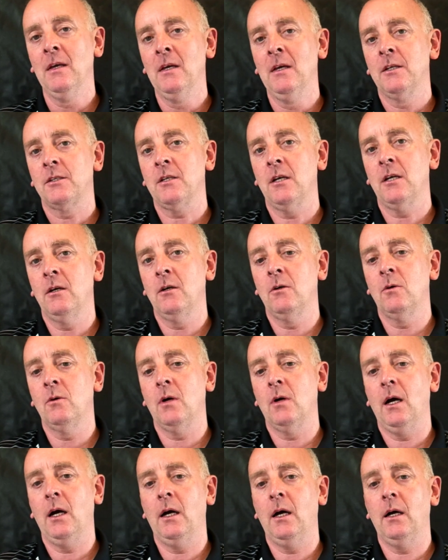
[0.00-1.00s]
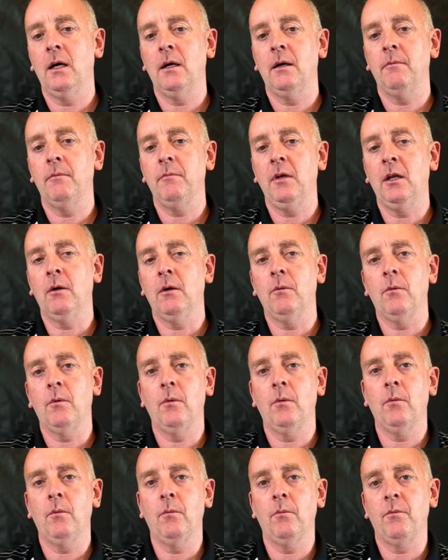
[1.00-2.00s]
So, uh, you know,
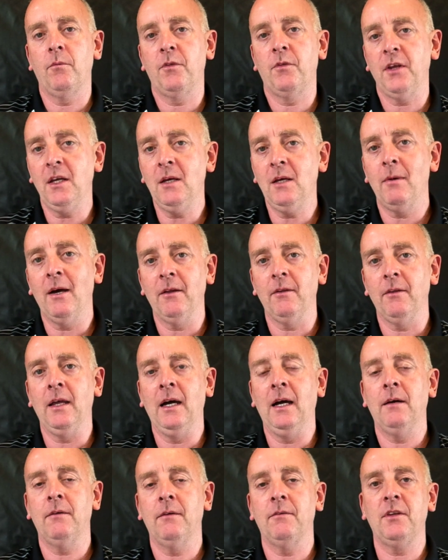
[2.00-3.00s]
think about that.